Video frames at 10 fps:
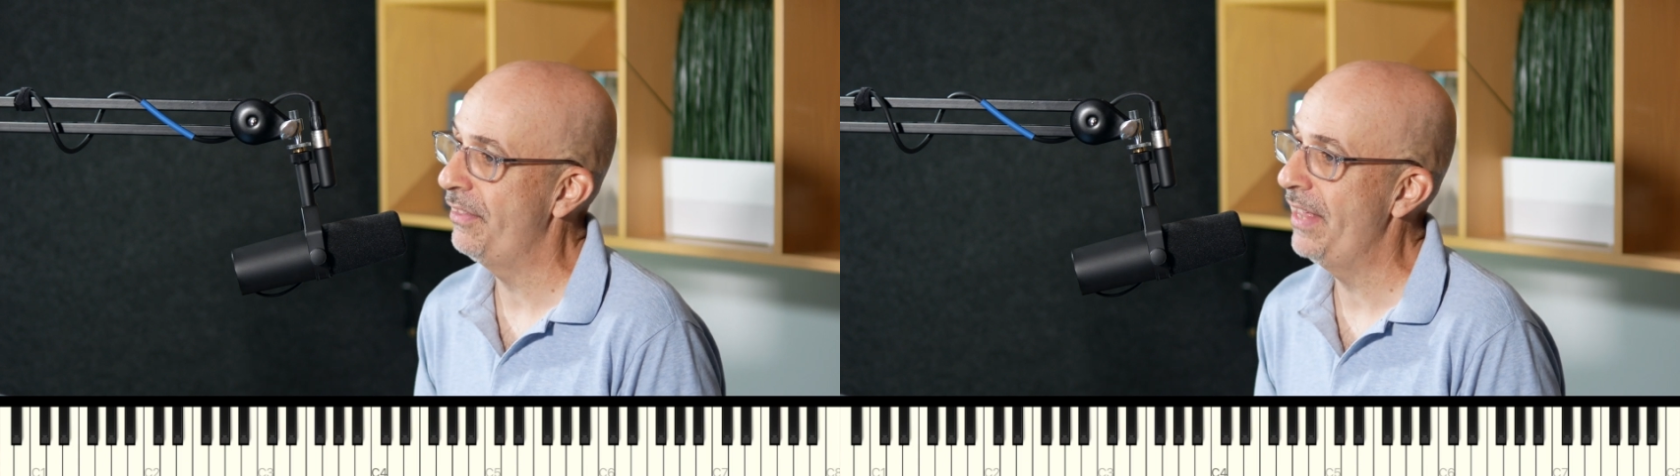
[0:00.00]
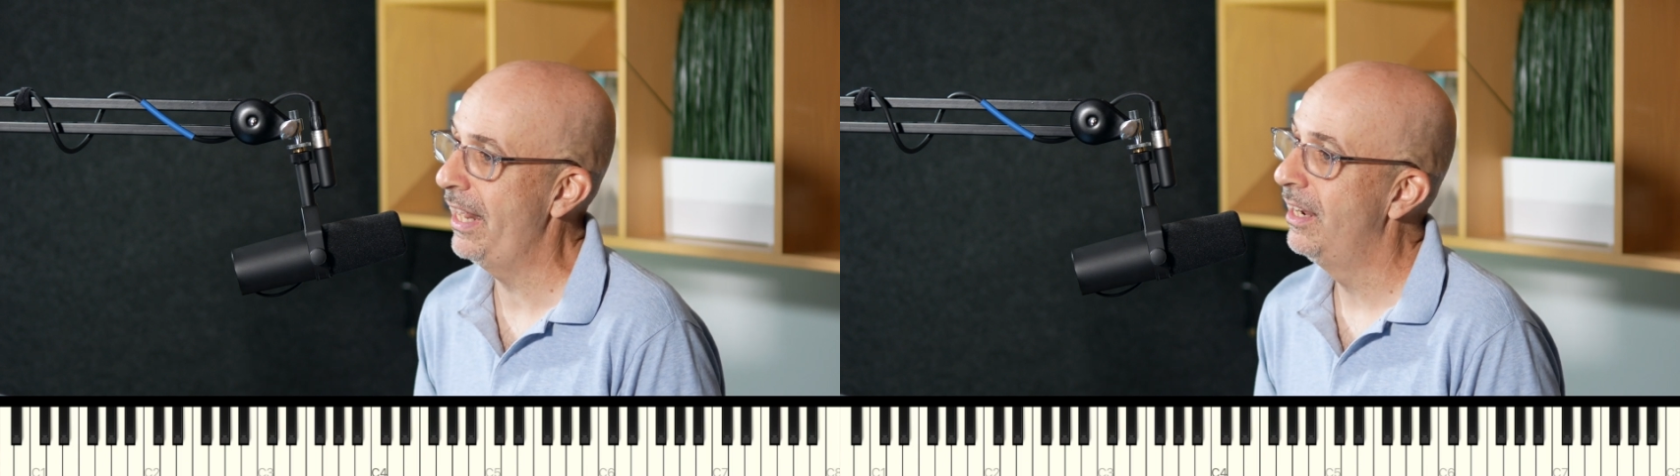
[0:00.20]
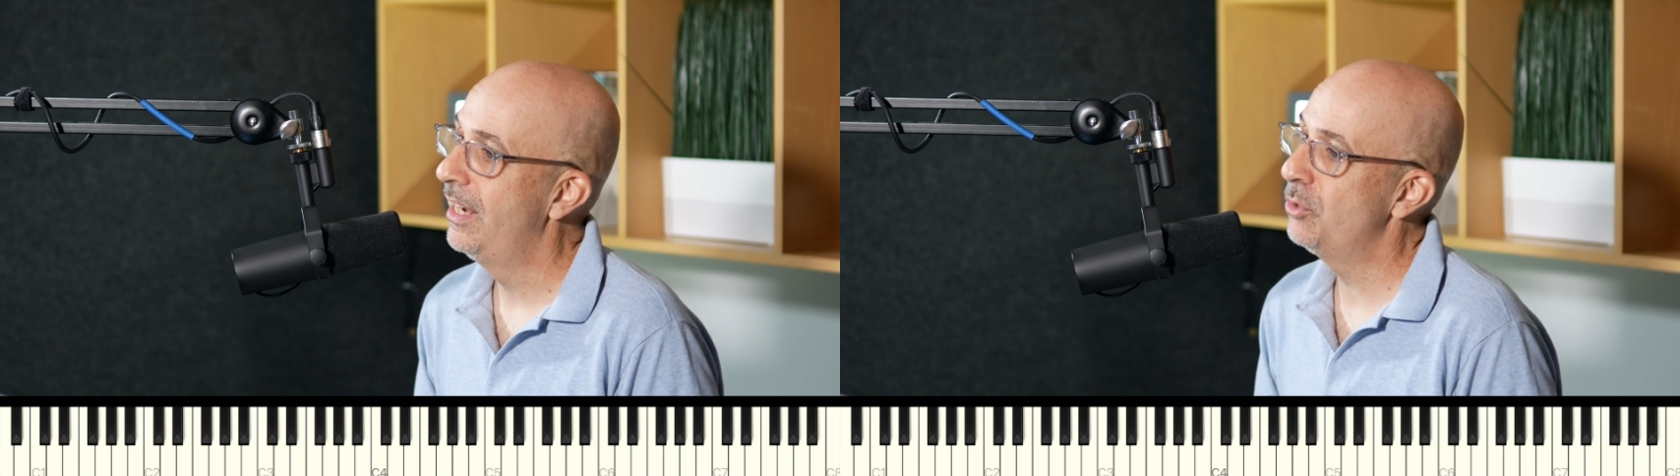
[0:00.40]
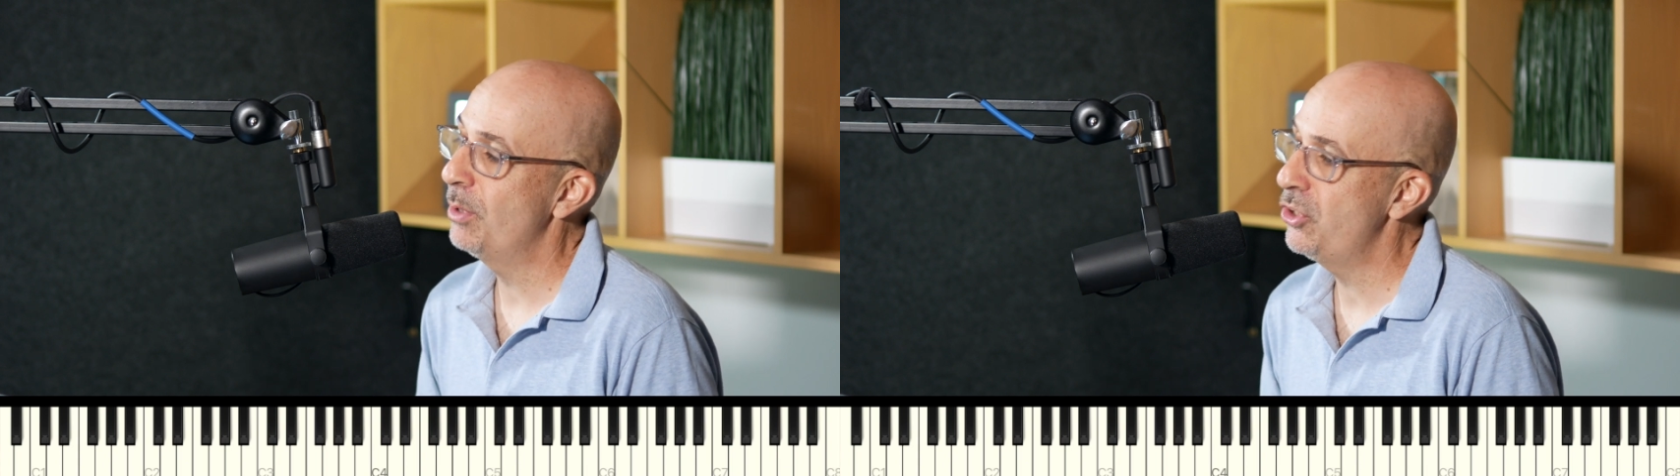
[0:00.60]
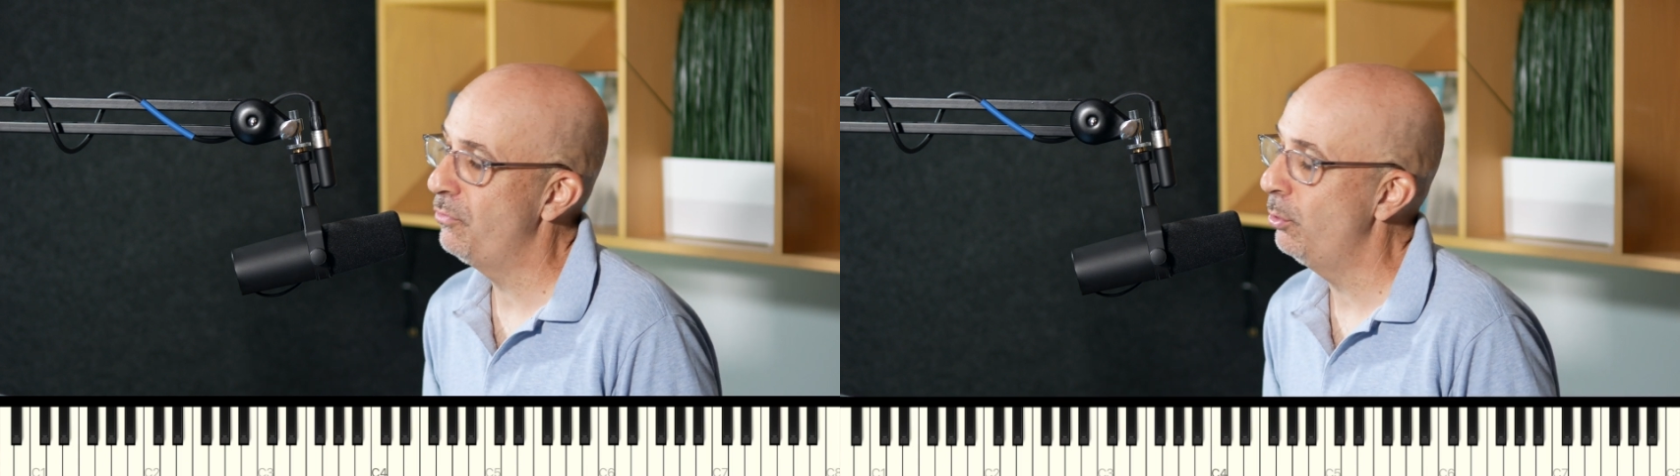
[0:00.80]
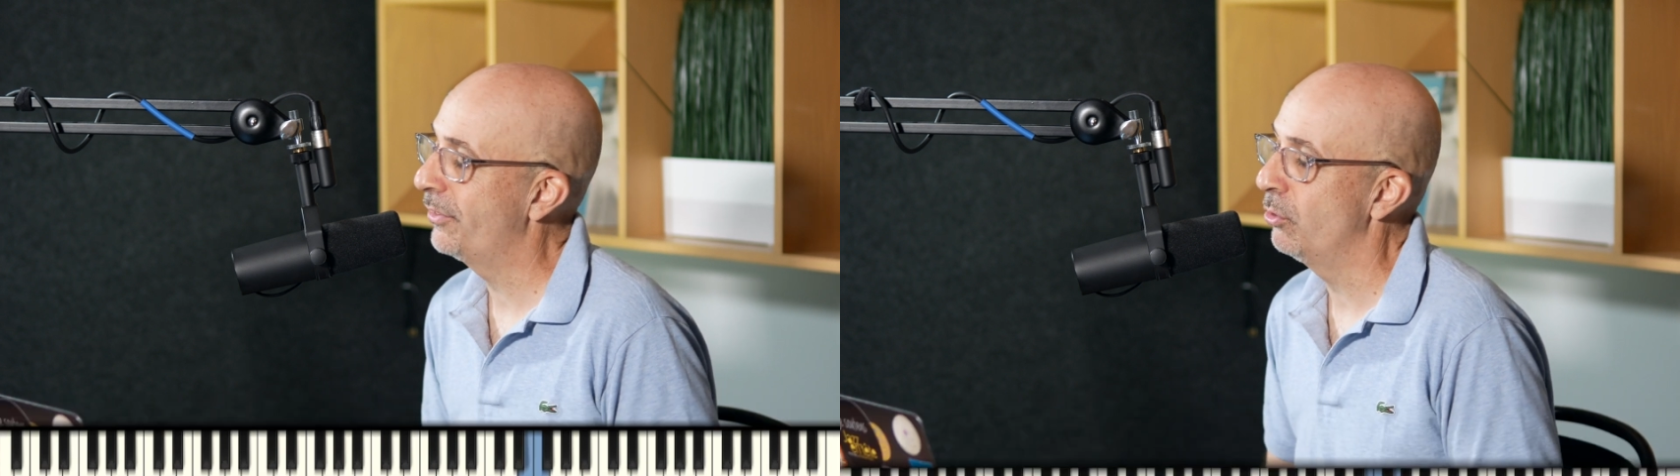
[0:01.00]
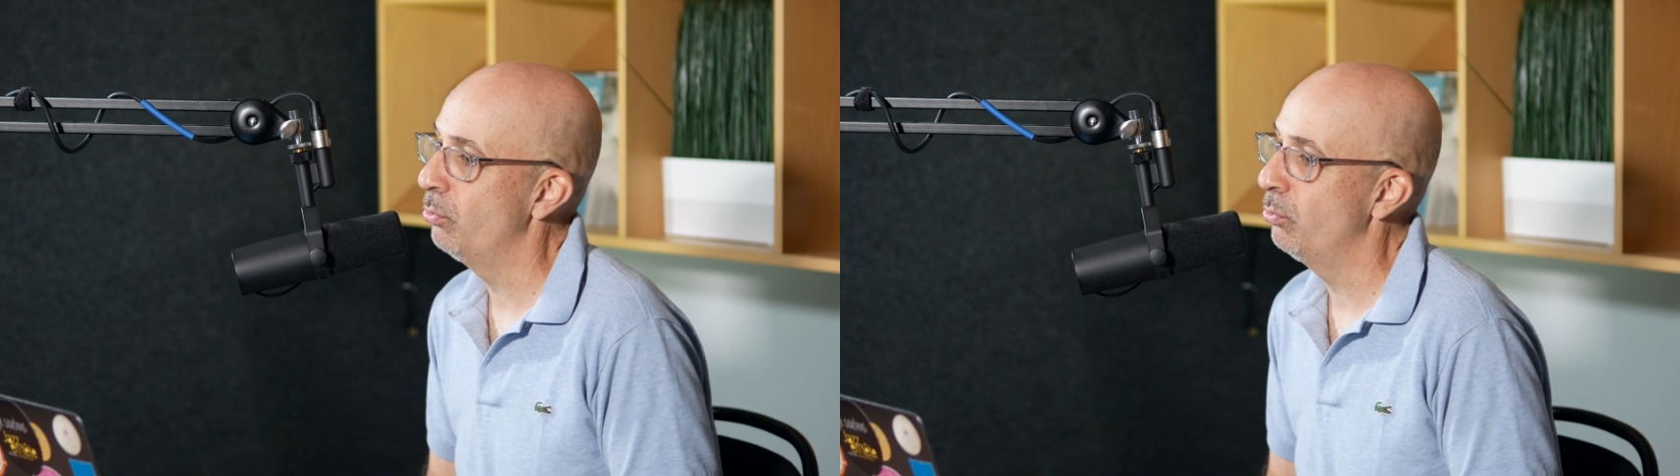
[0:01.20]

and then especially if you let the